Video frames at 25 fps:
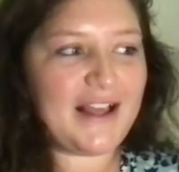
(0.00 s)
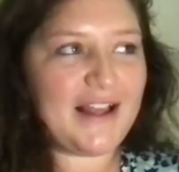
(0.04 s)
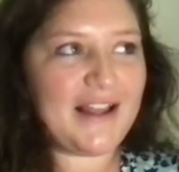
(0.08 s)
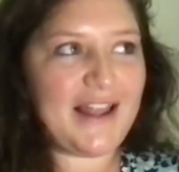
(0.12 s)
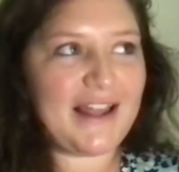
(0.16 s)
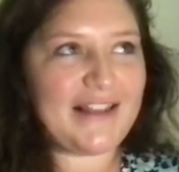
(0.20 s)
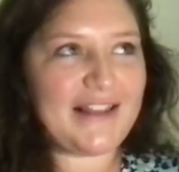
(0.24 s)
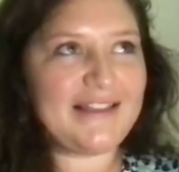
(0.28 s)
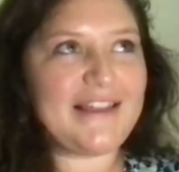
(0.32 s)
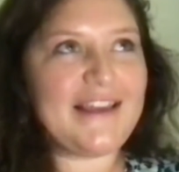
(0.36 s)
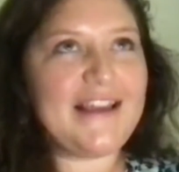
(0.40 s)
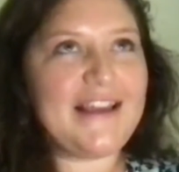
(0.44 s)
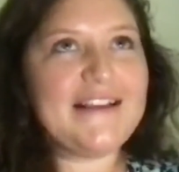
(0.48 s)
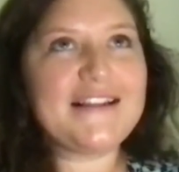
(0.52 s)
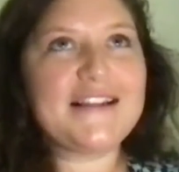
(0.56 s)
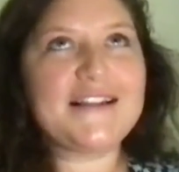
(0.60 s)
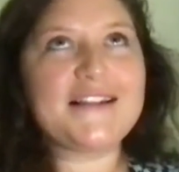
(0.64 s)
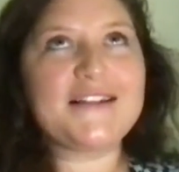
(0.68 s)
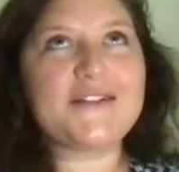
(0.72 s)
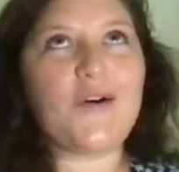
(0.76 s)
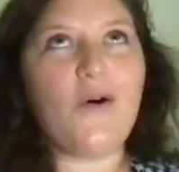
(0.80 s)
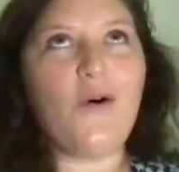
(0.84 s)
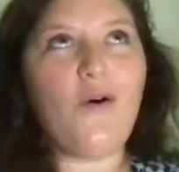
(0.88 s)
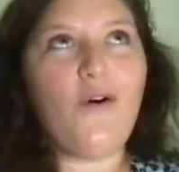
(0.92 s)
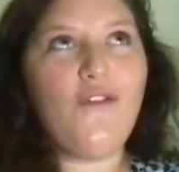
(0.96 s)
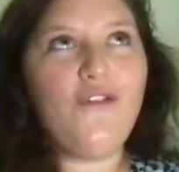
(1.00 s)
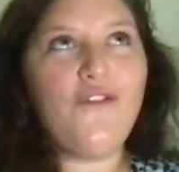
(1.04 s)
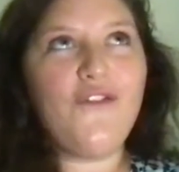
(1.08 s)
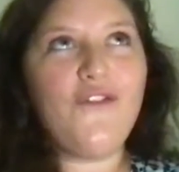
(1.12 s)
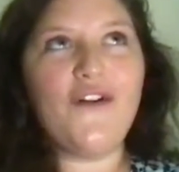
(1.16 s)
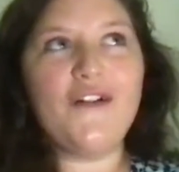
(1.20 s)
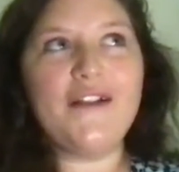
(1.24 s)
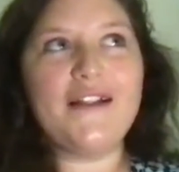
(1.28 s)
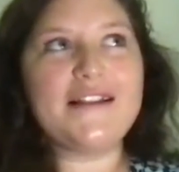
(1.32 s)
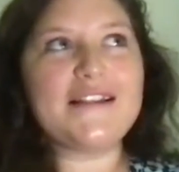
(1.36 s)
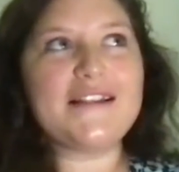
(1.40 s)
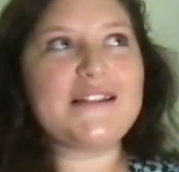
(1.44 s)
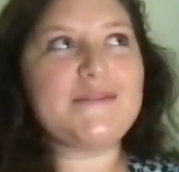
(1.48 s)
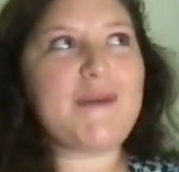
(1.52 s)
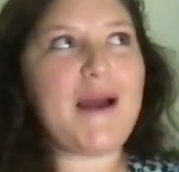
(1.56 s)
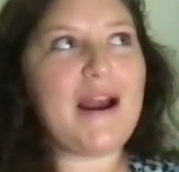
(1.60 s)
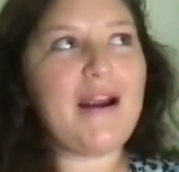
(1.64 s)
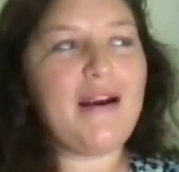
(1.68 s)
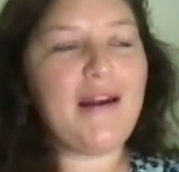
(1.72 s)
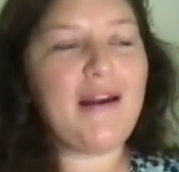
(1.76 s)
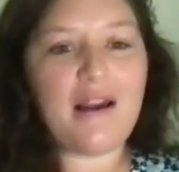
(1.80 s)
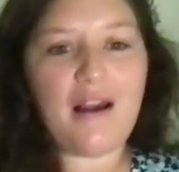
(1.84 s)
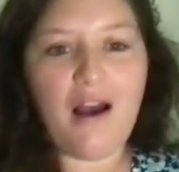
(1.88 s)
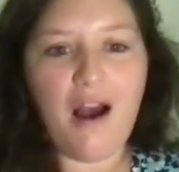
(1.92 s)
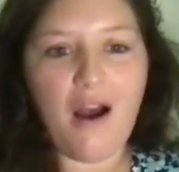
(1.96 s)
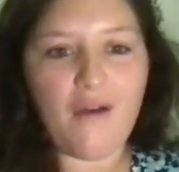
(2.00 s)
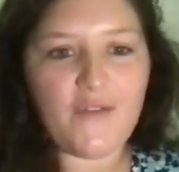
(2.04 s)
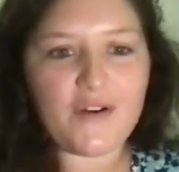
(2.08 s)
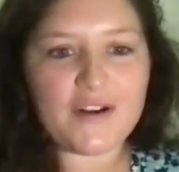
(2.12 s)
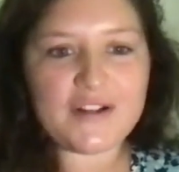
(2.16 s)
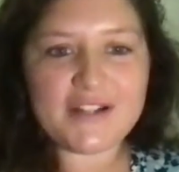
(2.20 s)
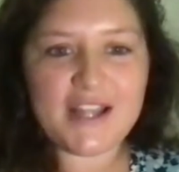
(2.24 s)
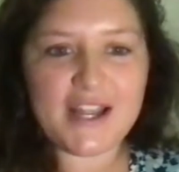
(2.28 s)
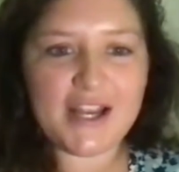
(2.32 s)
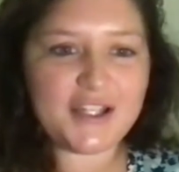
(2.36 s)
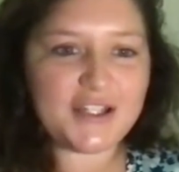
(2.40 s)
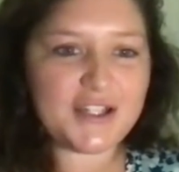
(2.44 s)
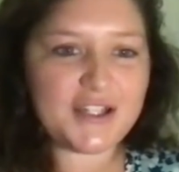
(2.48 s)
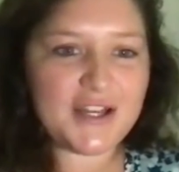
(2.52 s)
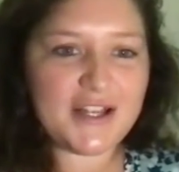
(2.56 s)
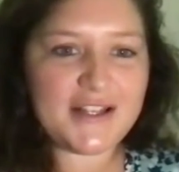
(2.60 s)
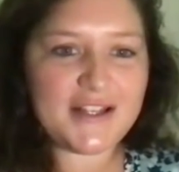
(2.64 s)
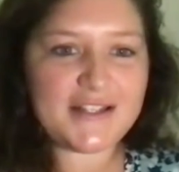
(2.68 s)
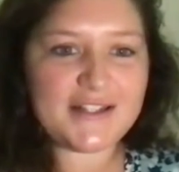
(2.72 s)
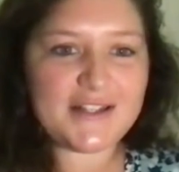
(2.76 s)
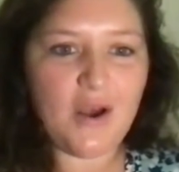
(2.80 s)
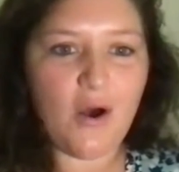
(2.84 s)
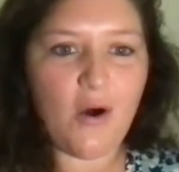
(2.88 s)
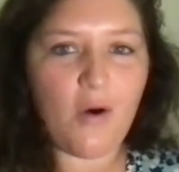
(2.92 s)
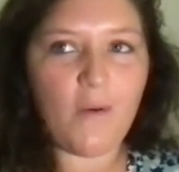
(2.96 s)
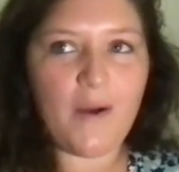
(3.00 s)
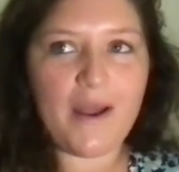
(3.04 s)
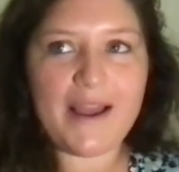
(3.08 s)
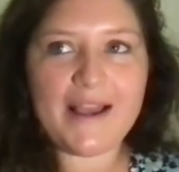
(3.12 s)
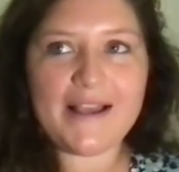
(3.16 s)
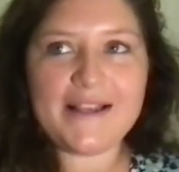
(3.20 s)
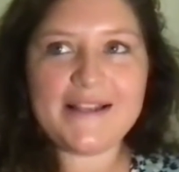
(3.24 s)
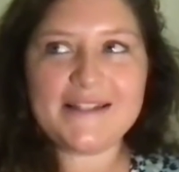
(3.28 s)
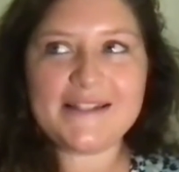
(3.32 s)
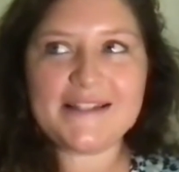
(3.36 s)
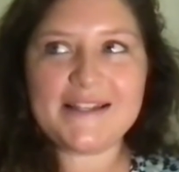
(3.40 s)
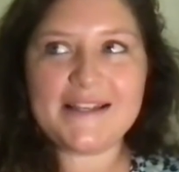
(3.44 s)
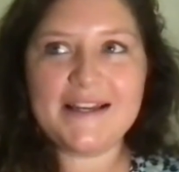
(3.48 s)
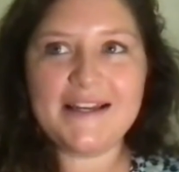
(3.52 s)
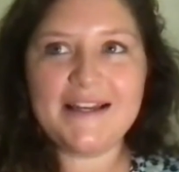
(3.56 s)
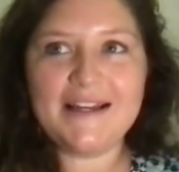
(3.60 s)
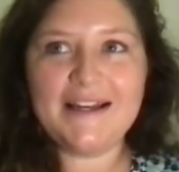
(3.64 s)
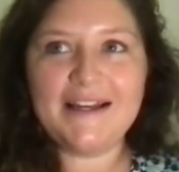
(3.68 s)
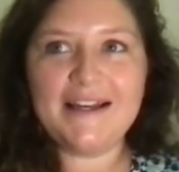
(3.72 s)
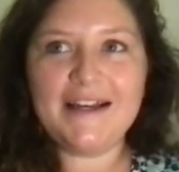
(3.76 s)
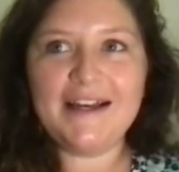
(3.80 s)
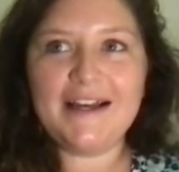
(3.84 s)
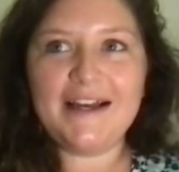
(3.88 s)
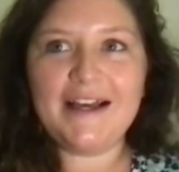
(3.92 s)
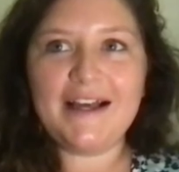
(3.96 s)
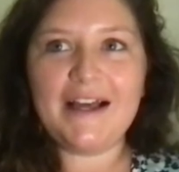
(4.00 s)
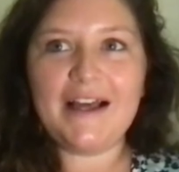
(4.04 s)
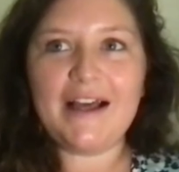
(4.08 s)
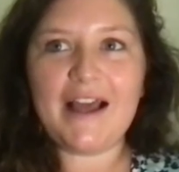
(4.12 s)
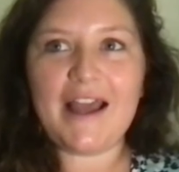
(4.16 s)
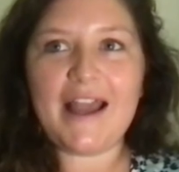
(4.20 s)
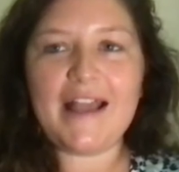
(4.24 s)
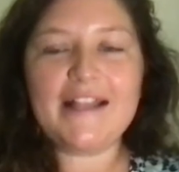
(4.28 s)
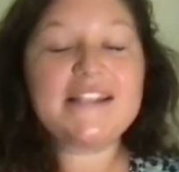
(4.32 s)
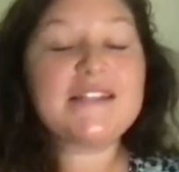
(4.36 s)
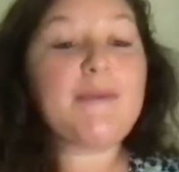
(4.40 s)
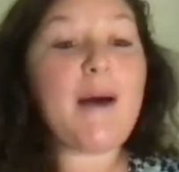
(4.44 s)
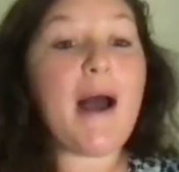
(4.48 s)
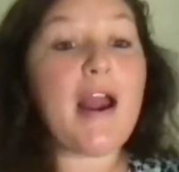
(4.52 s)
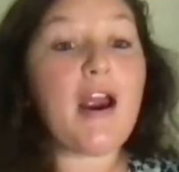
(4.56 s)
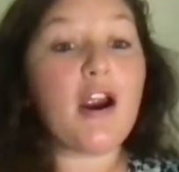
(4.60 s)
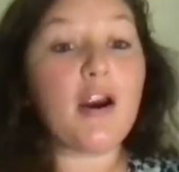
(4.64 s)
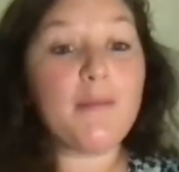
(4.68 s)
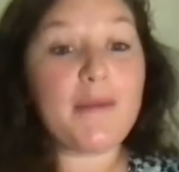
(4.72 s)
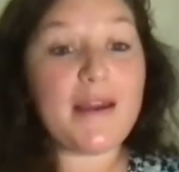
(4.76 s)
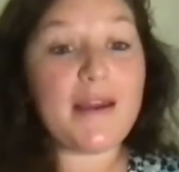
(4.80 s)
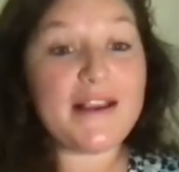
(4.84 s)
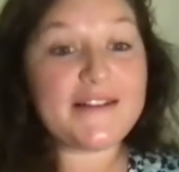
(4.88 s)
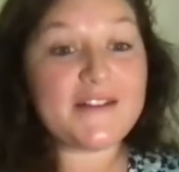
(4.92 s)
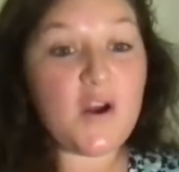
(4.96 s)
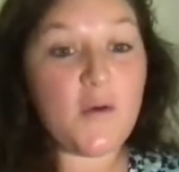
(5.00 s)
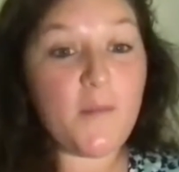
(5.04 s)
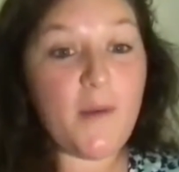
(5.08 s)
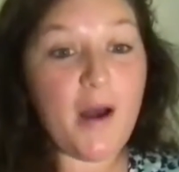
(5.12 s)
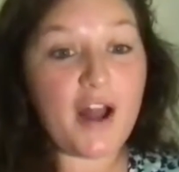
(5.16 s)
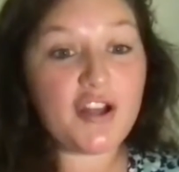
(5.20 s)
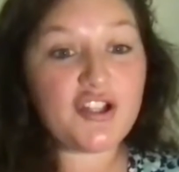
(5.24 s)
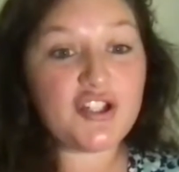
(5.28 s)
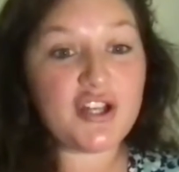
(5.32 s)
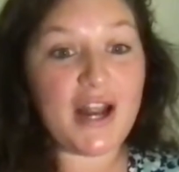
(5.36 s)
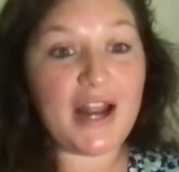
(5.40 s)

like these soulful, inspiring conversations always inspire me so much.